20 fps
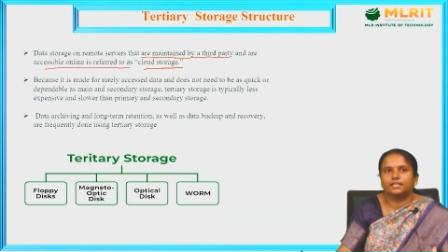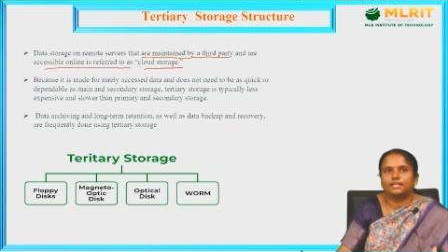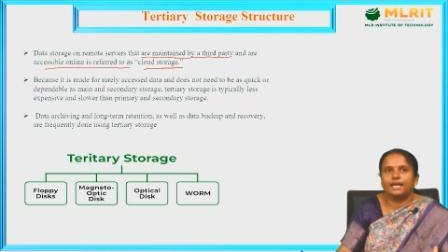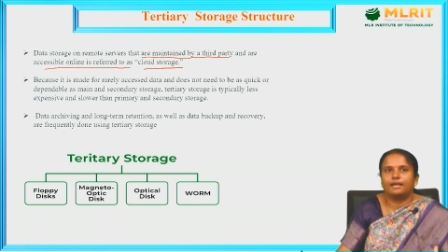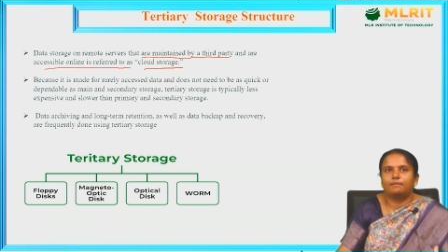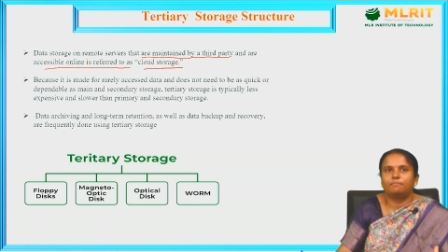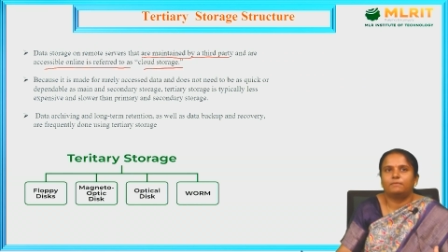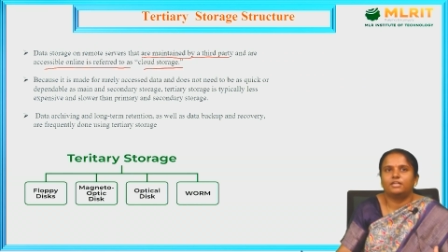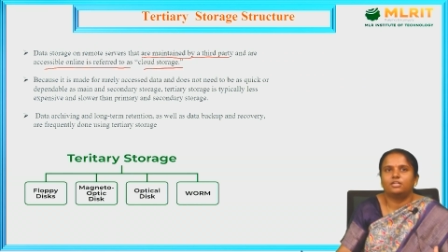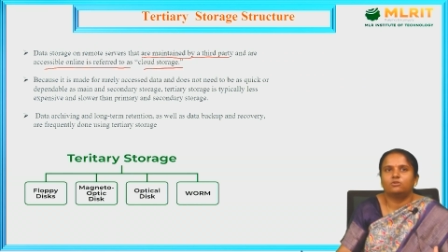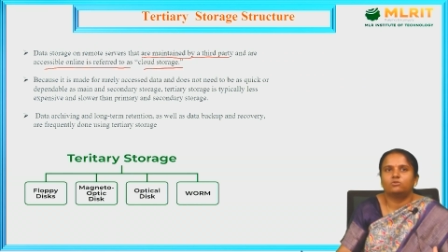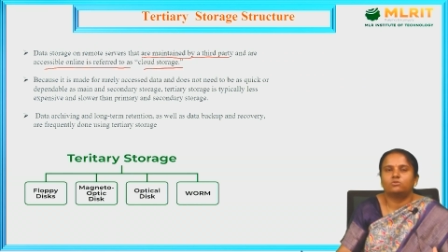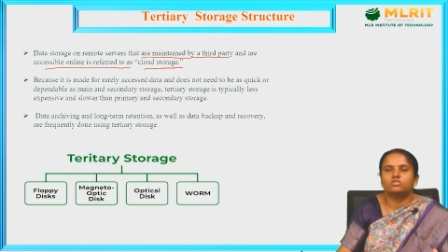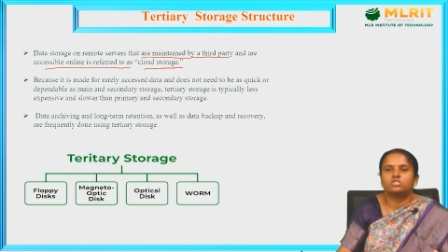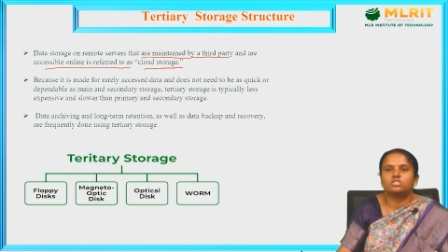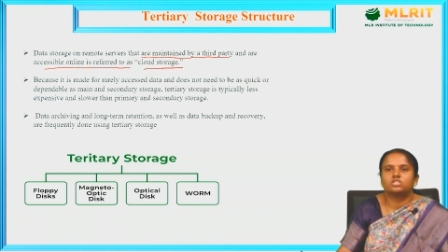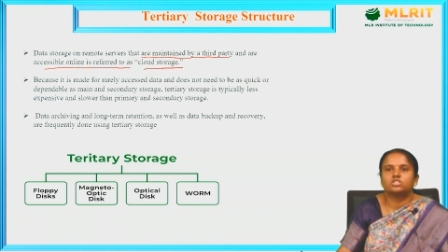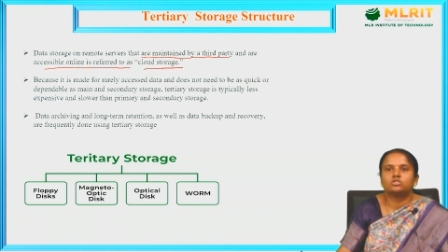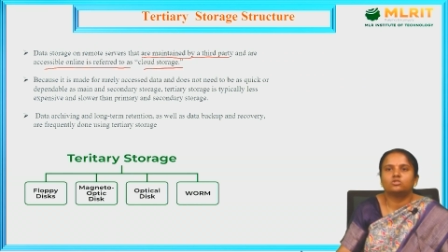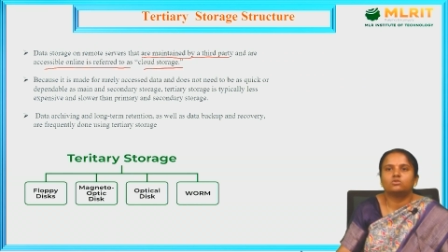can be
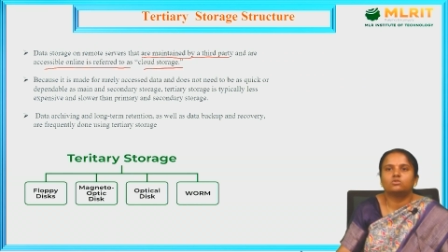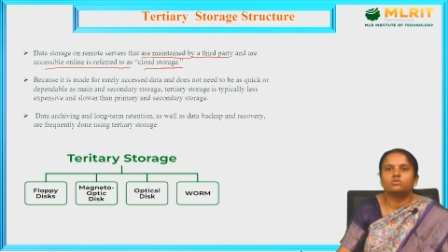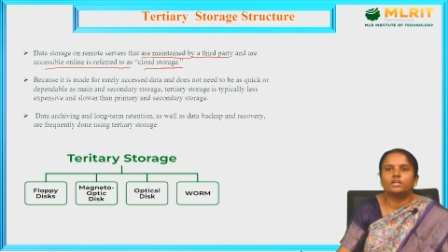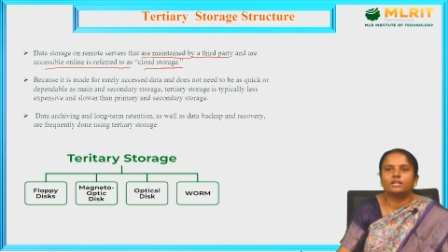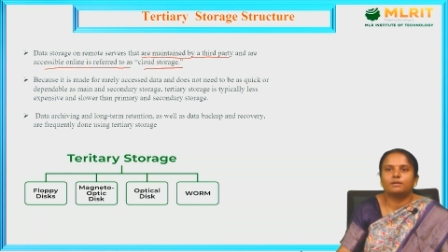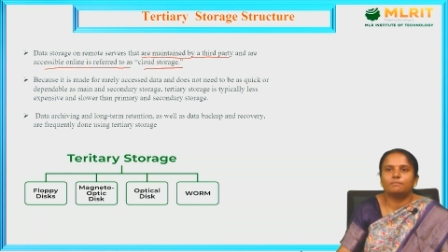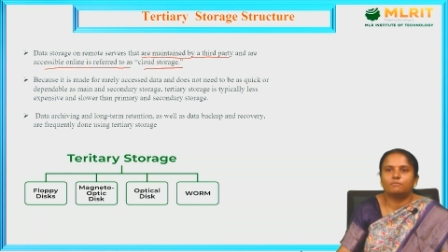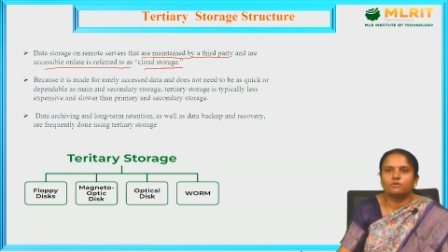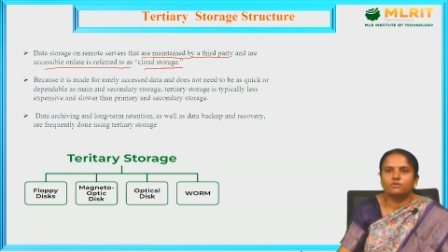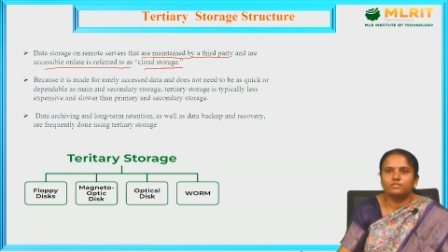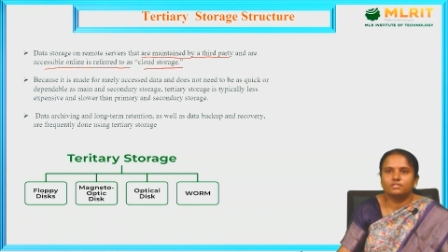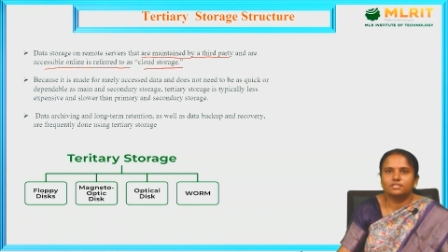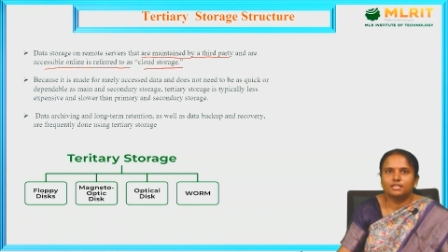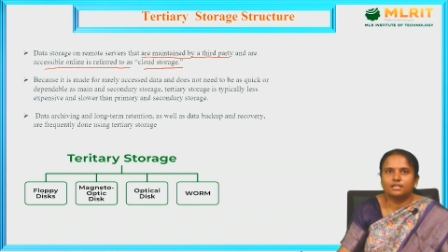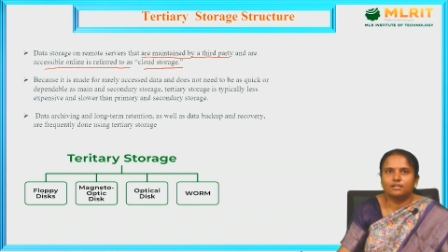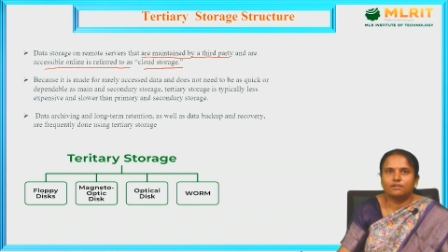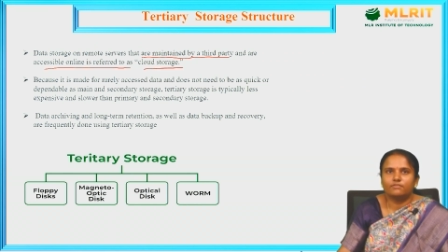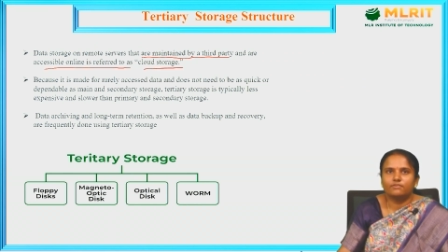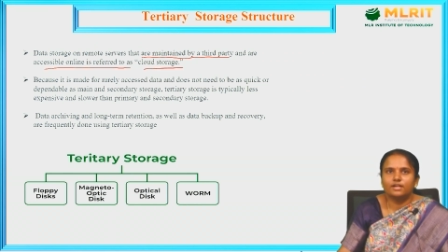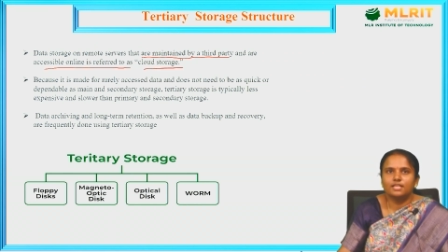used to remote
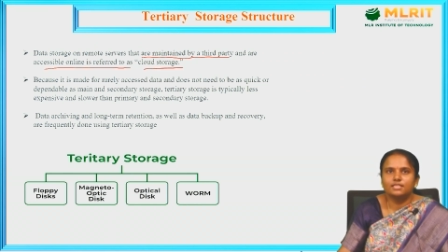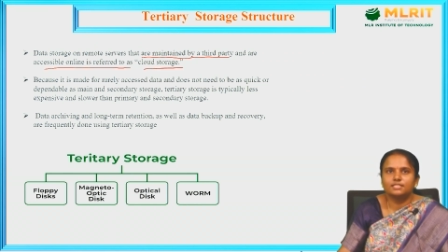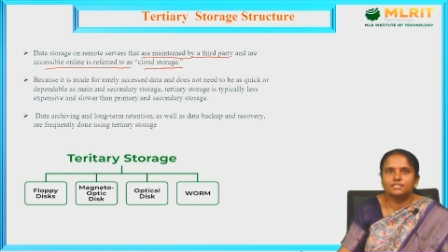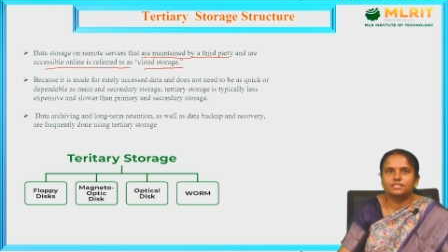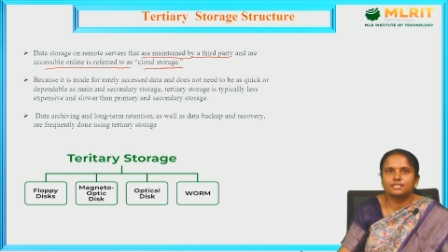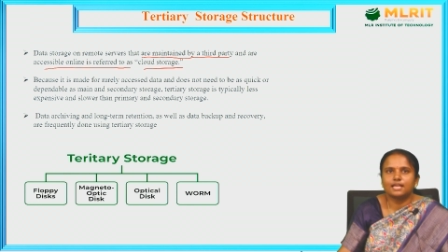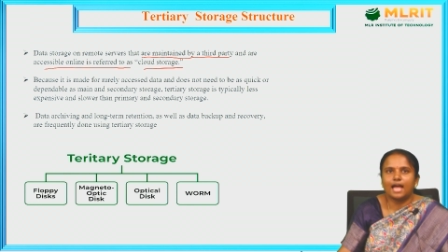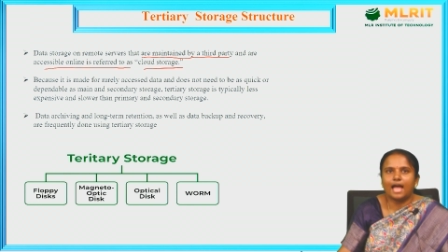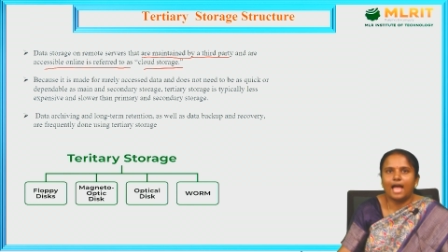servers